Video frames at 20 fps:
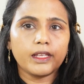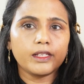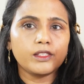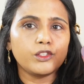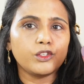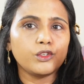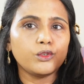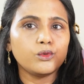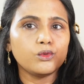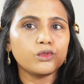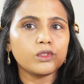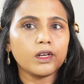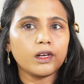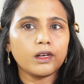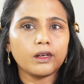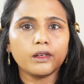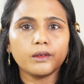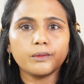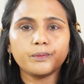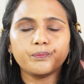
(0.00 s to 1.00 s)
Let's use
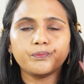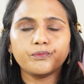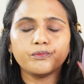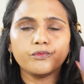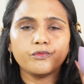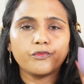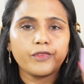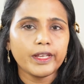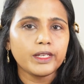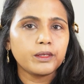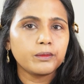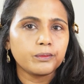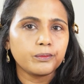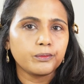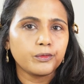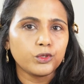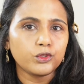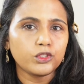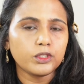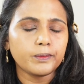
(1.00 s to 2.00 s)
a wet
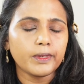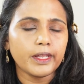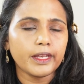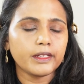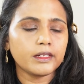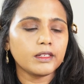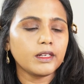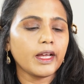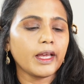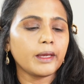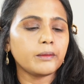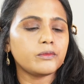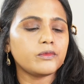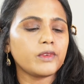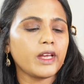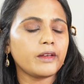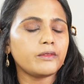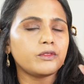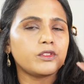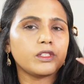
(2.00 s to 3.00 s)
beauty blender. I
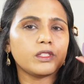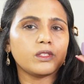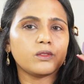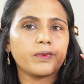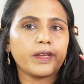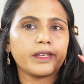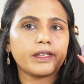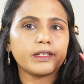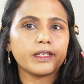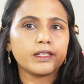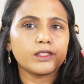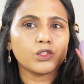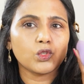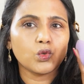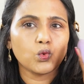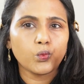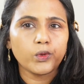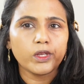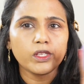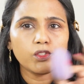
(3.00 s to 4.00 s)
have just wet it and
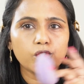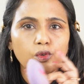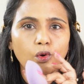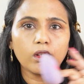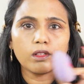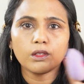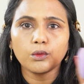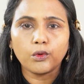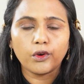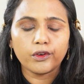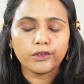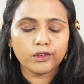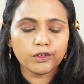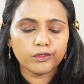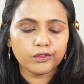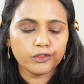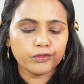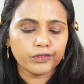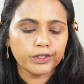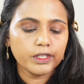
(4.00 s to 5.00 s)
squeezed all the water
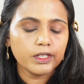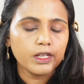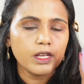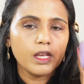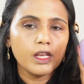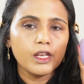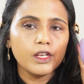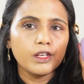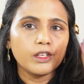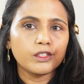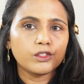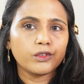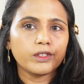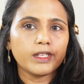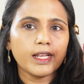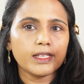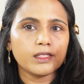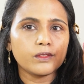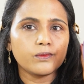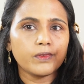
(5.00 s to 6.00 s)
out of it, so it
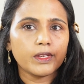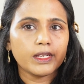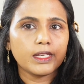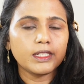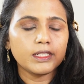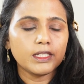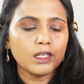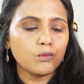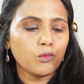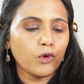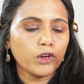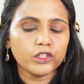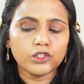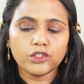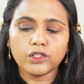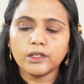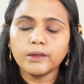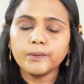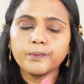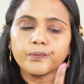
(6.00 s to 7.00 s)
has very little
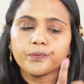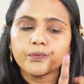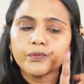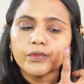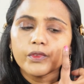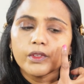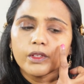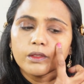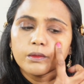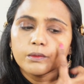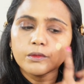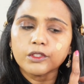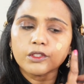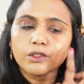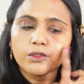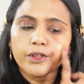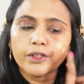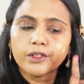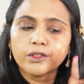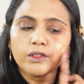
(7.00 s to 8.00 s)
moisture. I'm
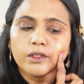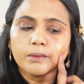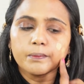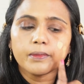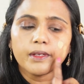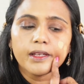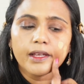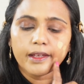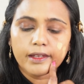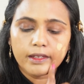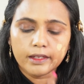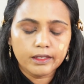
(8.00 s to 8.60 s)
just going to apply